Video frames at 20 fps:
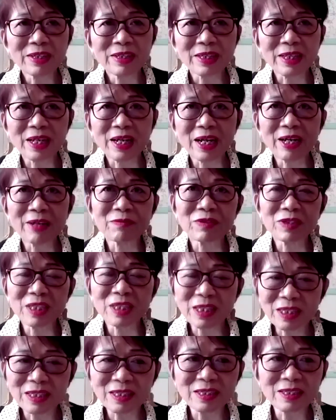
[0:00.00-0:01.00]
that I've
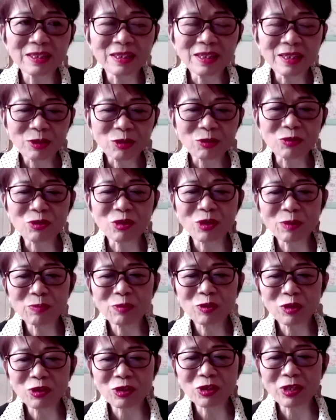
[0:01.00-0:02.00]
taken to serve
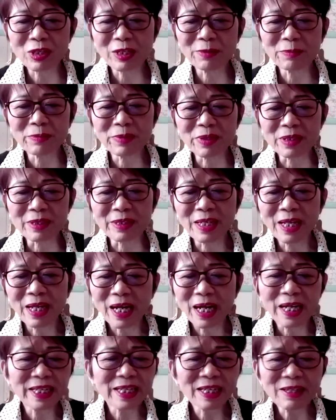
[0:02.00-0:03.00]
British Columbia.
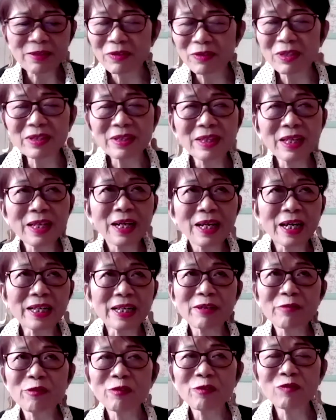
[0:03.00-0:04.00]
I
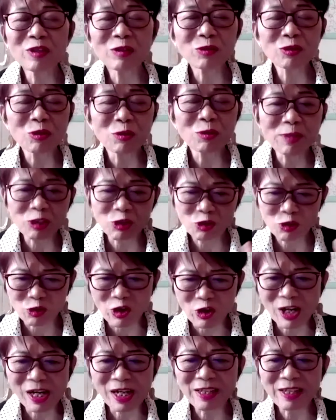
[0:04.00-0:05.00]
never feel so much
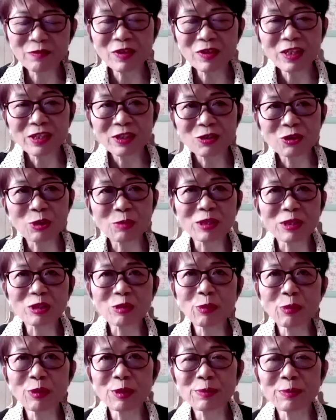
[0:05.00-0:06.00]
drive, so
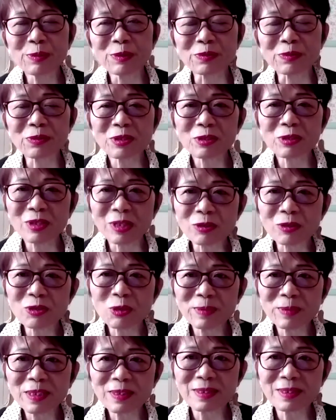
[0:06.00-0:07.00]
much purpose, and so
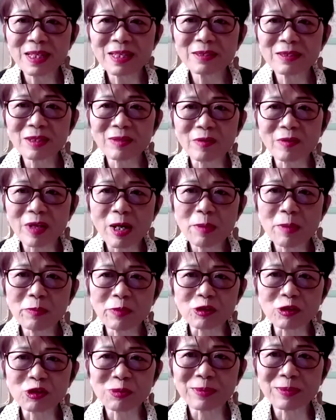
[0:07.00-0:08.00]
much sense of
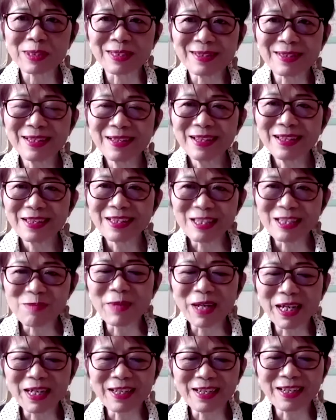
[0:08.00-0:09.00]
accomplishment in
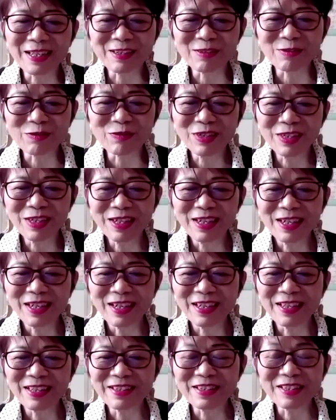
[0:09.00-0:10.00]
my life.
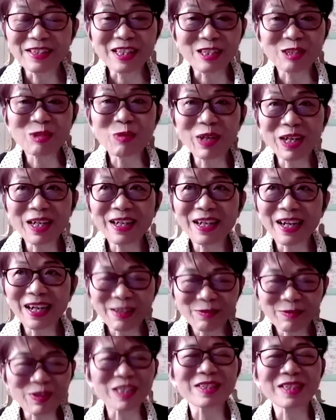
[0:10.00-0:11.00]
And that's why I
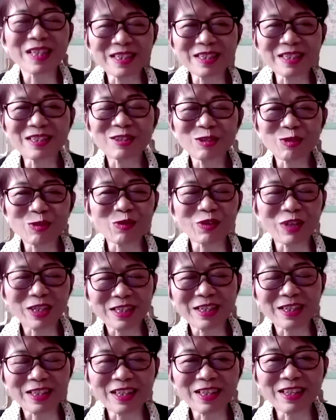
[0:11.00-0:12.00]
have decided to run
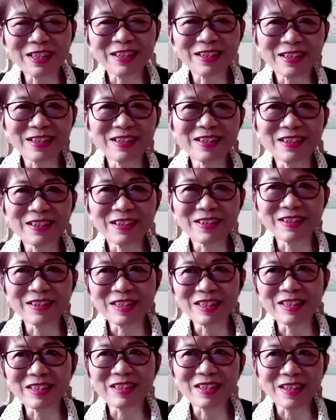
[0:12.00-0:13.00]
again
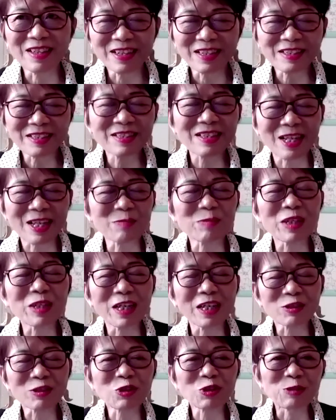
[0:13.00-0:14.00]
in the last lap
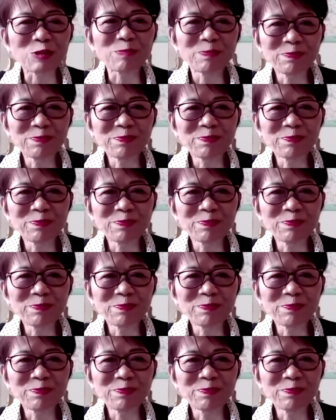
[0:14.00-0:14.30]
election.